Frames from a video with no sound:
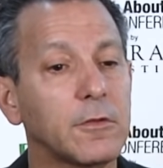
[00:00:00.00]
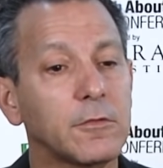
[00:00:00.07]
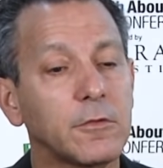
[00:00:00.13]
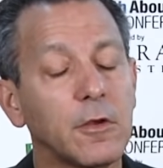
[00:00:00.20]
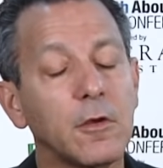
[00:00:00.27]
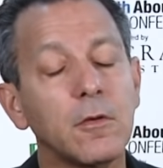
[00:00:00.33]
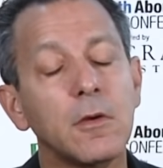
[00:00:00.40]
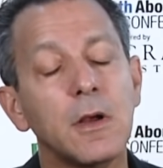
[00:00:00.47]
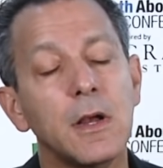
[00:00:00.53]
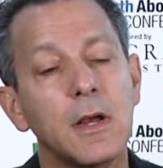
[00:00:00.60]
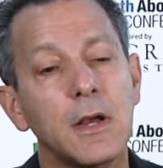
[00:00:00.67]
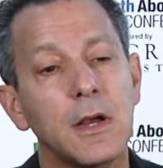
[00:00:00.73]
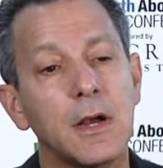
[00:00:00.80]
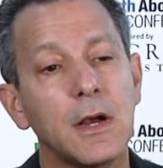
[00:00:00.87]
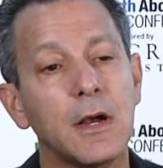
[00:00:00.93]
So
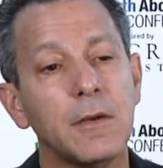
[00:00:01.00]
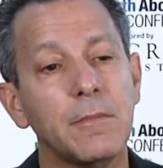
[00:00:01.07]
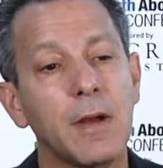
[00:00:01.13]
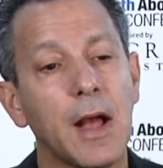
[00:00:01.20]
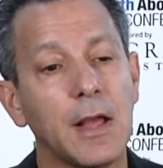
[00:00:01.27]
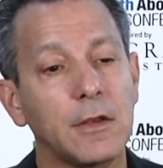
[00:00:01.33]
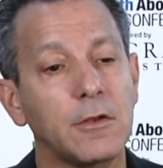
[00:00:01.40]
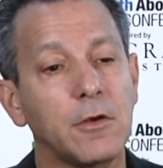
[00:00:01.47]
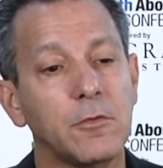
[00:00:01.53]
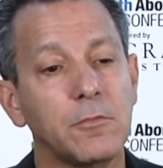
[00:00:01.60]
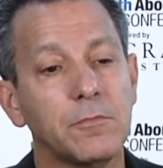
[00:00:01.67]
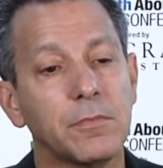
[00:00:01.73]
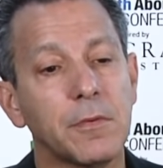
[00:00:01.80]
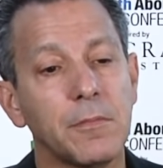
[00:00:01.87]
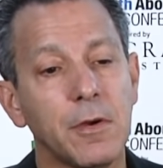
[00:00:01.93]
um, I
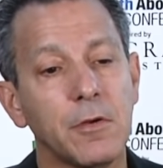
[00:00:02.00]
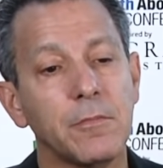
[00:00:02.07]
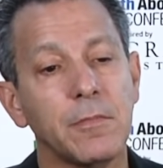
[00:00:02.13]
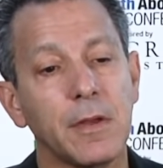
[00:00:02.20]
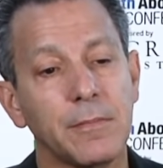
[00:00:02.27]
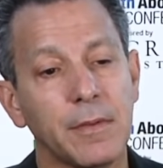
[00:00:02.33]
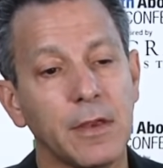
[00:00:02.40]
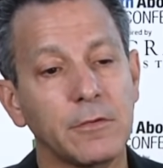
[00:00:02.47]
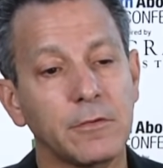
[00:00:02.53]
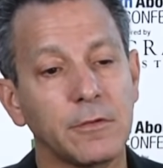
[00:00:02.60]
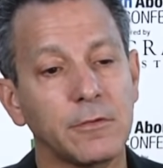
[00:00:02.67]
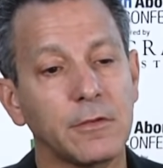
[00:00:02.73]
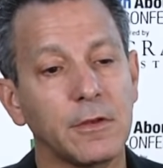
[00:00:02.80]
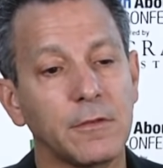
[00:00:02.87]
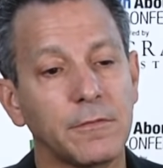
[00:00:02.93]
don't promote my
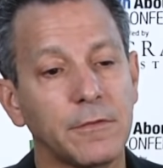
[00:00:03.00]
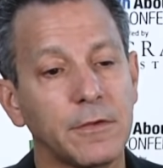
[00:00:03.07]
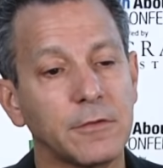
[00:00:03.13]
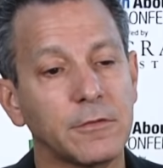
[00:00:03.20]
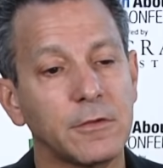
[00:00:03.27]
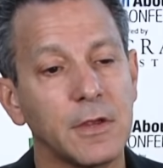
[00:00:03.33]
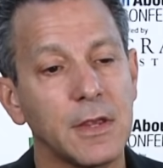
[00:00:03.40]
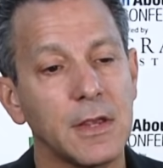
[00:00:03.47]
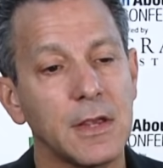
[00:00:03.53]
patients eat fish